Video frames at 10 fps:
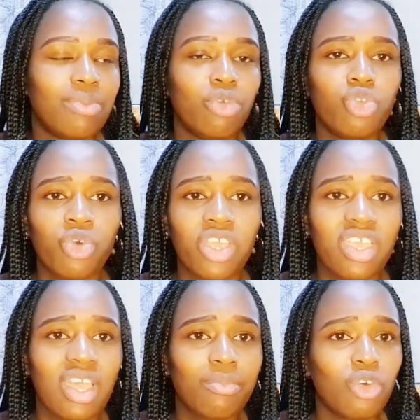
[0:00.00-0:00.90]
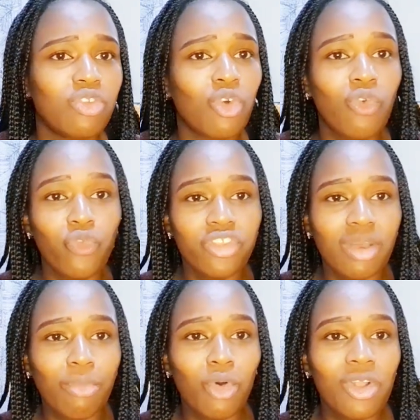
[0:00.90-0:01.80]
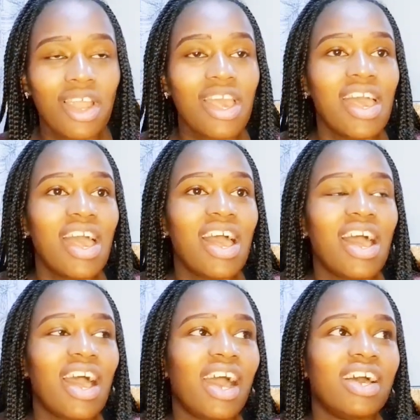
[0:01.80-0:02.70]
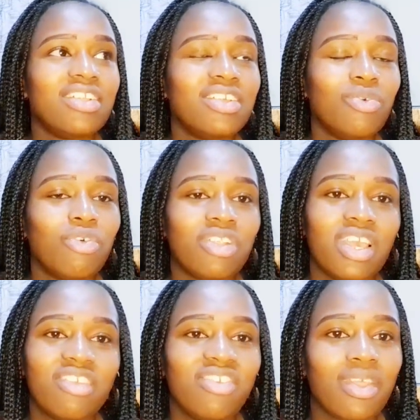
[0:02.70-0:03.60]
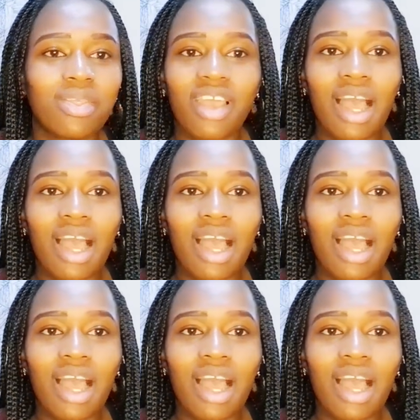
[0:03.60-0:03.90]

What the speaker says: I'm not okay, I'm not comfortable. And he was like, just